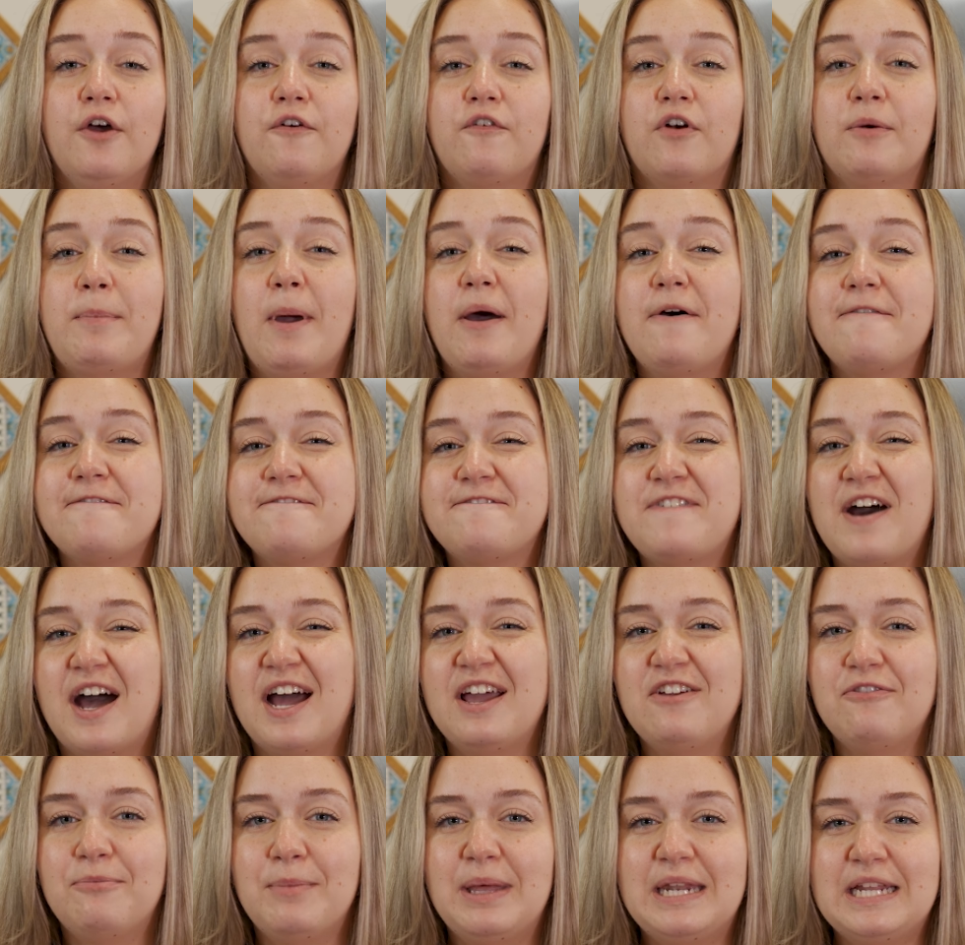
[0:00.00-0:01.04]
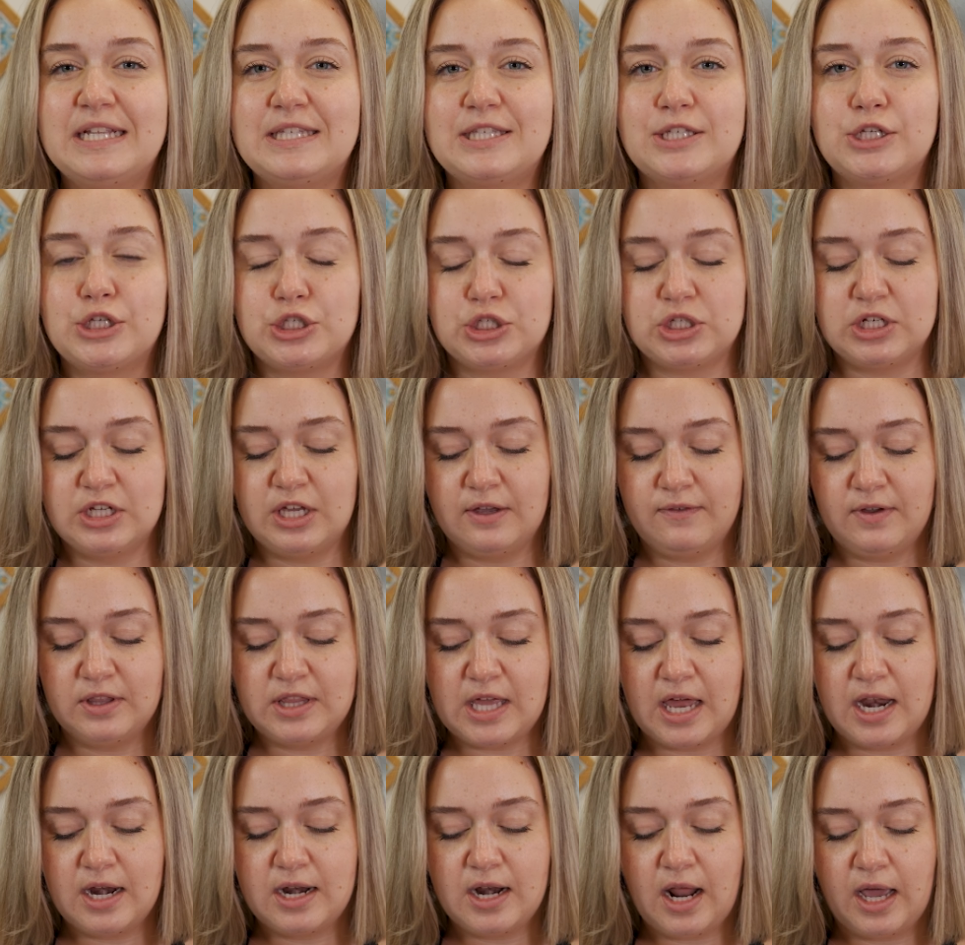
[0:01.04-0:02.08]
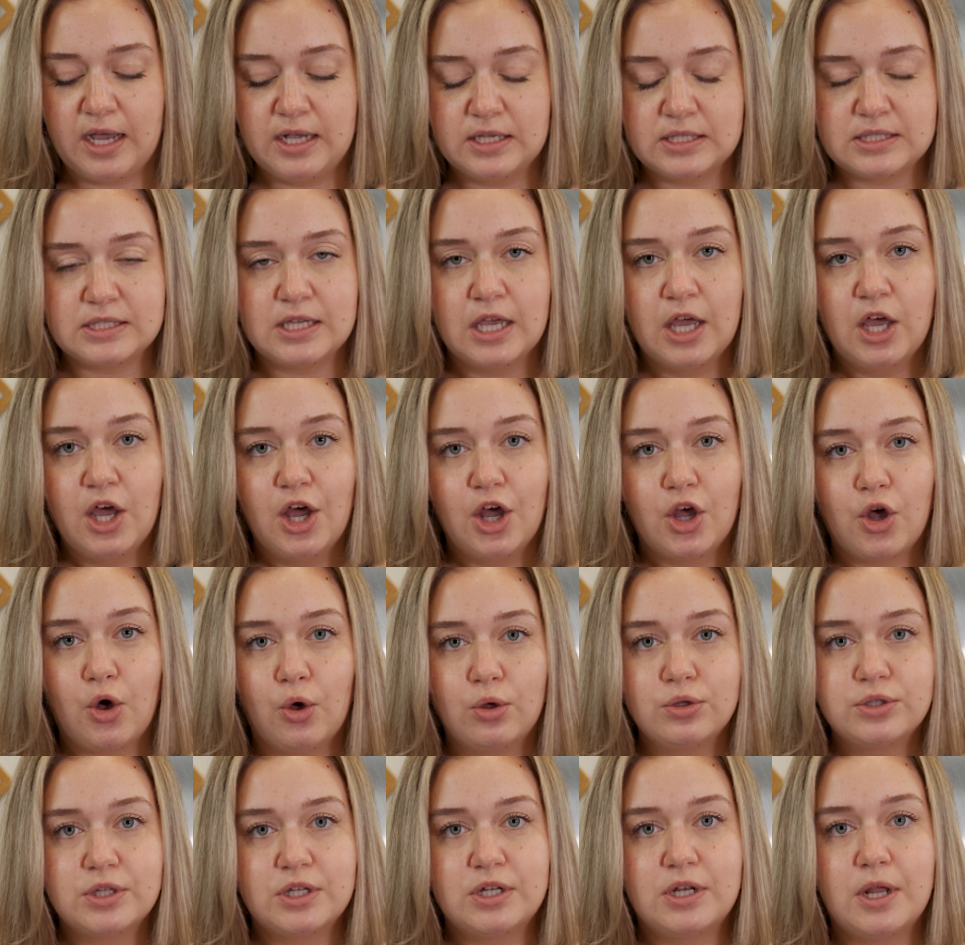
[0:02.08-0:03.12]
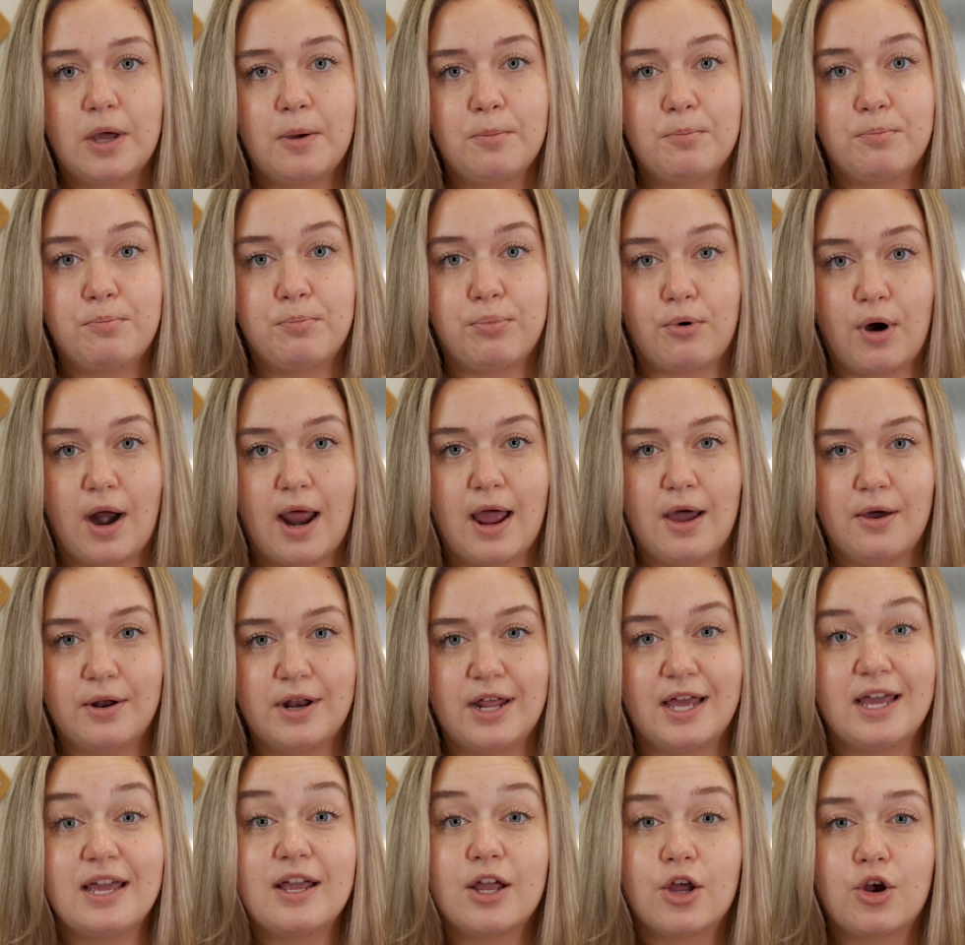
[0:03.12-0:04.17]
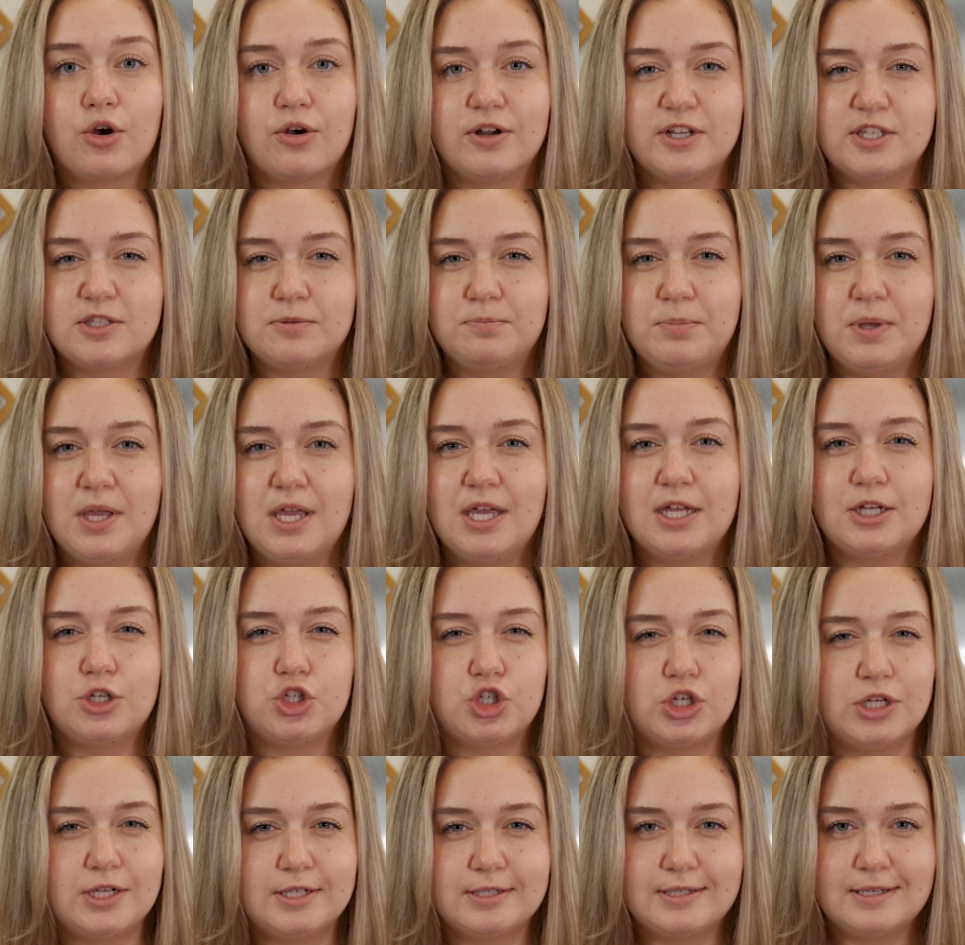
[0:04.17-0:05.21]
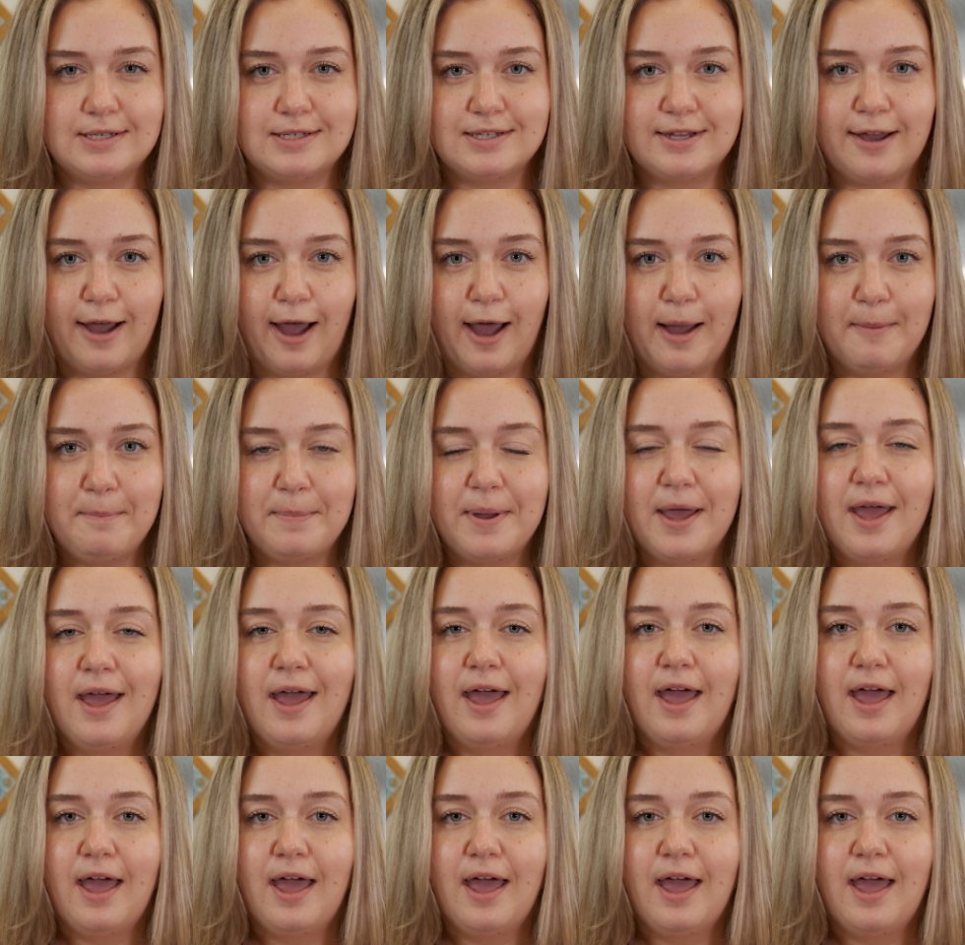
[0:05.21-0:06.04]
for about 5 minutes just to give it that nice golden brown, crispy, cheesy top.